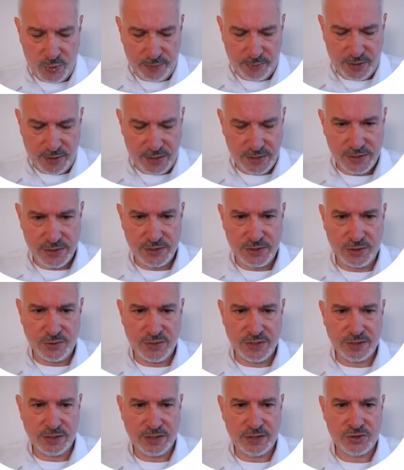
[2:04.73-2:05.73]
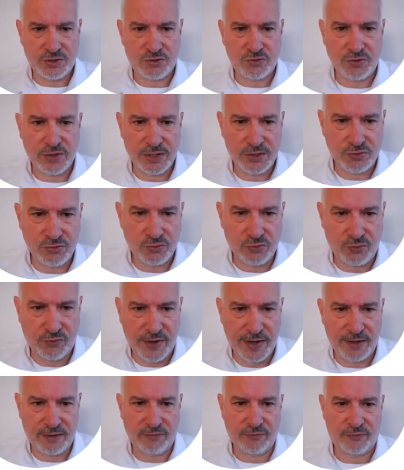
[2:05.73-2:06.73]
I'm going to do is I'm going to try and draw
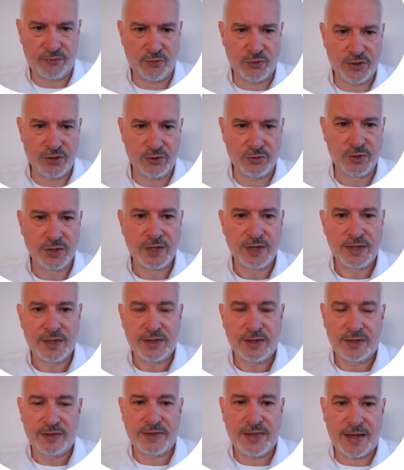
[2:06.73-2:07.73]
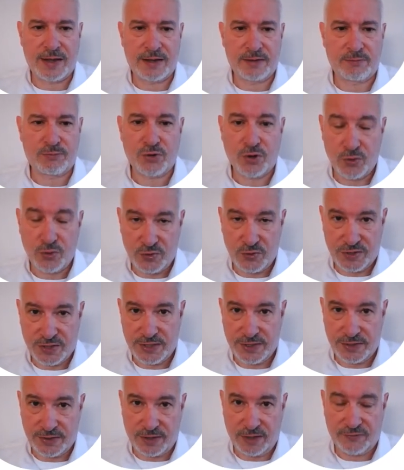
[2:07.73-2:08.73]
out for you that
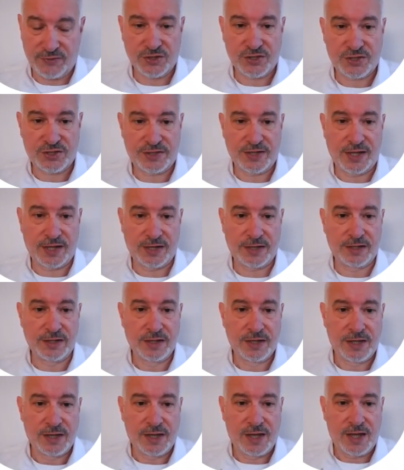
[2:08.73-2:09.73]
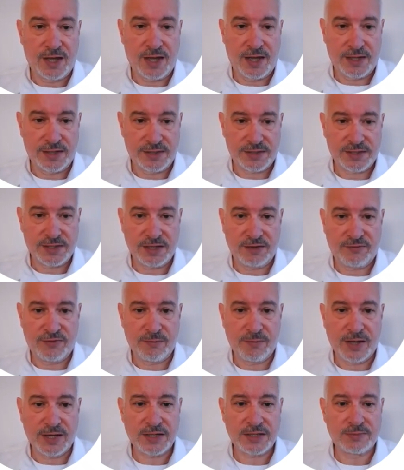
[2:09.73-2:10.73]
process that I've just done and see if it
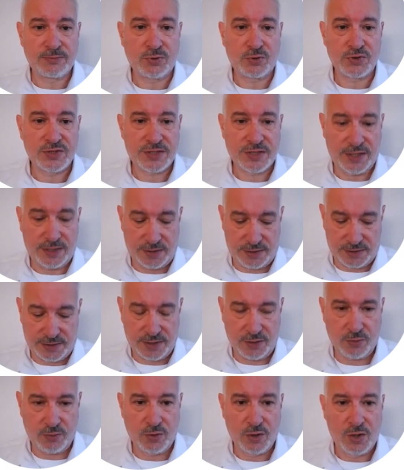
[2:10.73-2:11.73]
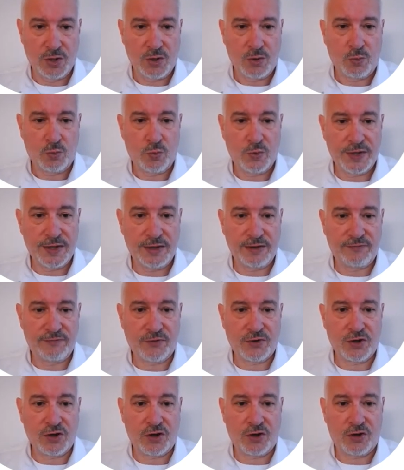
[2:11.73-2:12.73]
makes more sense. So we've
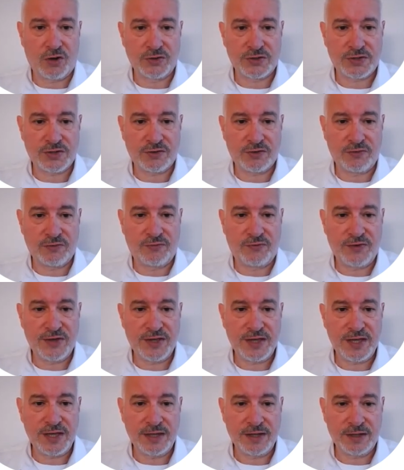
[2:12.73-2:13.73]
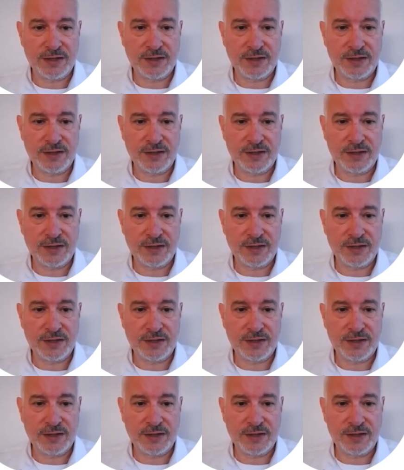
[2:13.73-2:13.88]
got V